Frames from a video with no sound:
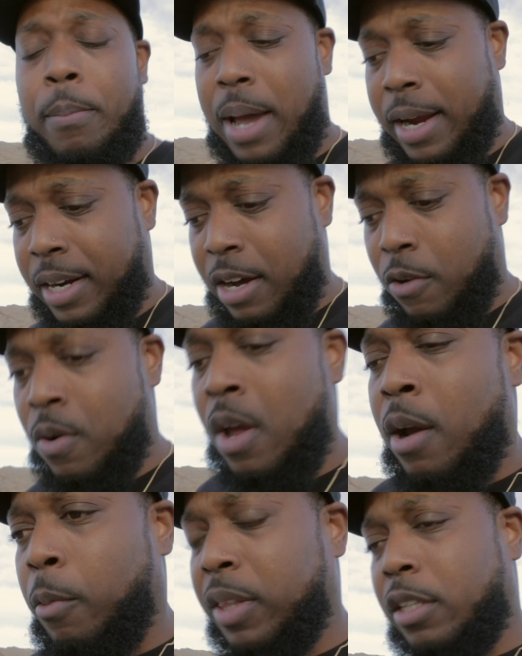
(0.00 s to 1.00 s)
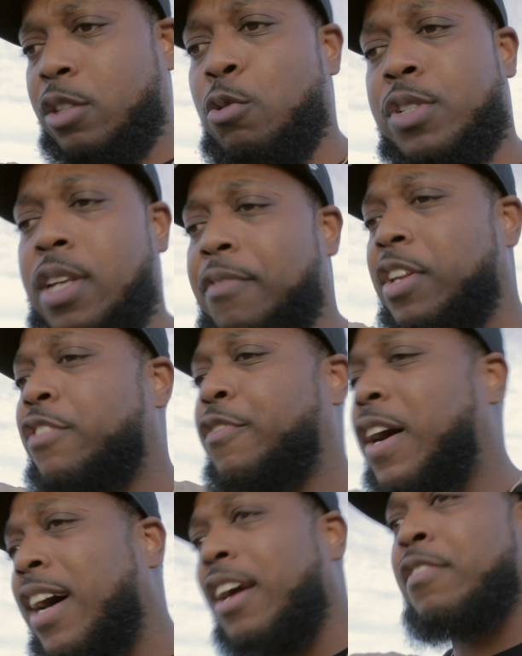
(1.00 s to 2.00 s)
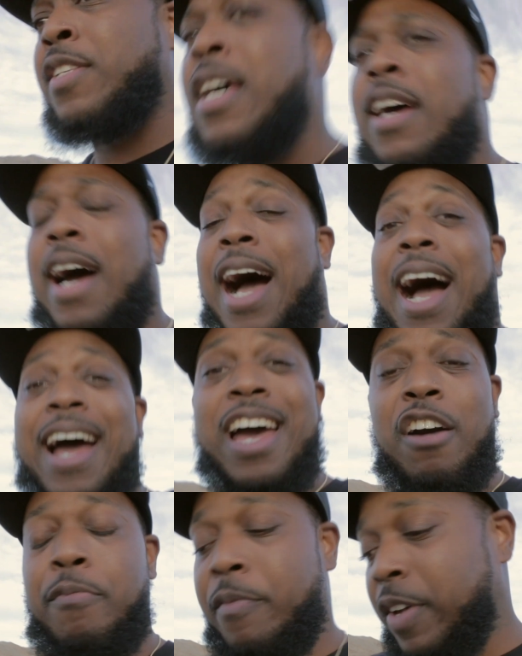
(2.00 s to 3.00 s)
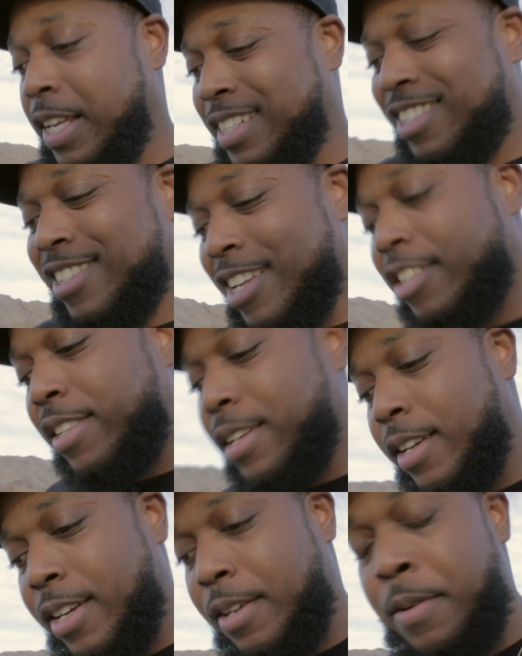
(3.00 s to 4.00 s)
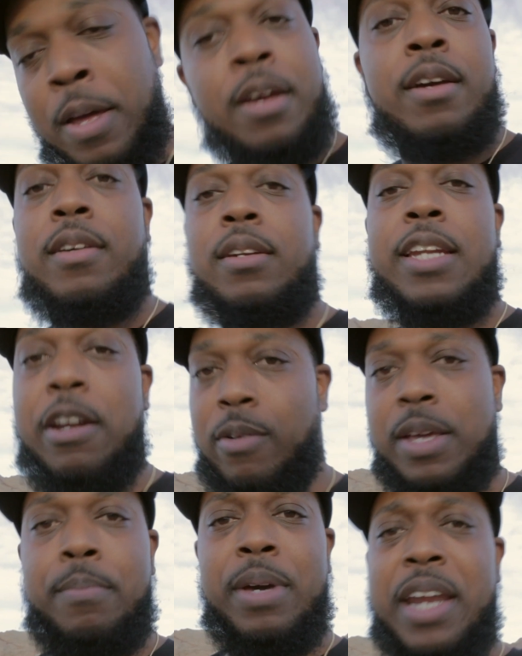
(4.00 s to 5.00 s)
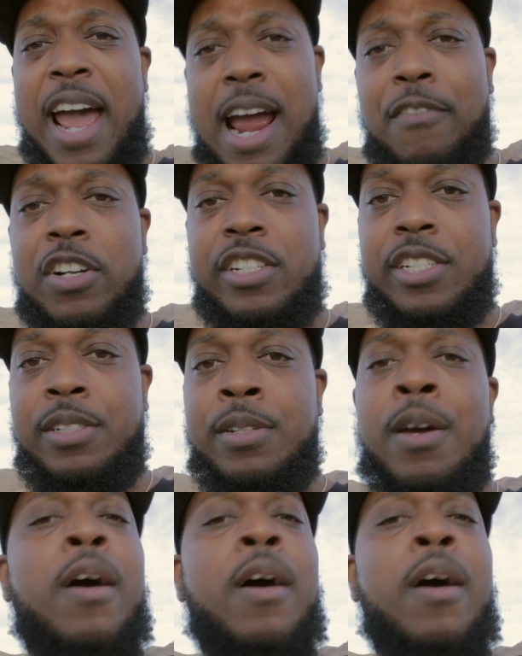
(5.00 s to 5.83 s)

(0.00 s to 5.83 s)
back. Now, with the 275s, I have consistently literally been averaging